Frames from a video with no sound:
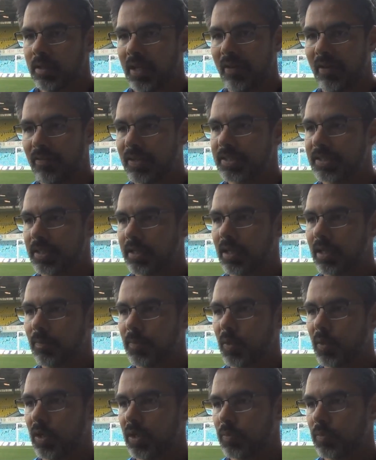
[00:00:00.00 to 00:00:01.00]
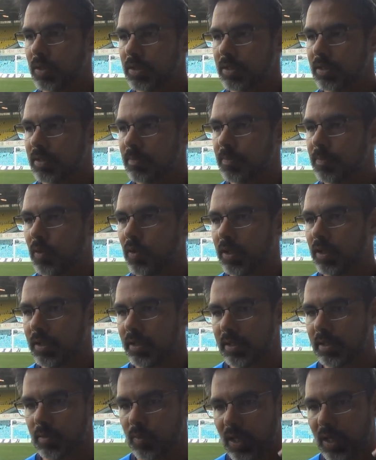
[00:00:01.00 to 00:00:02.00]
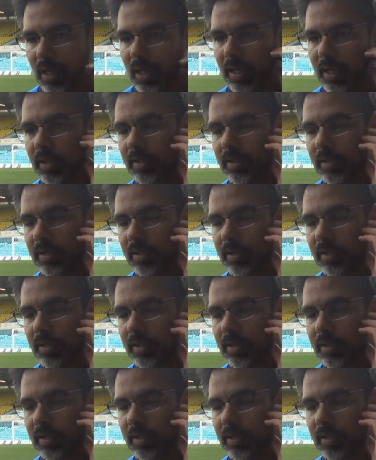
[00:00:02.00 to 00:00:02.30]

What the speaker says: every single point was as important as well.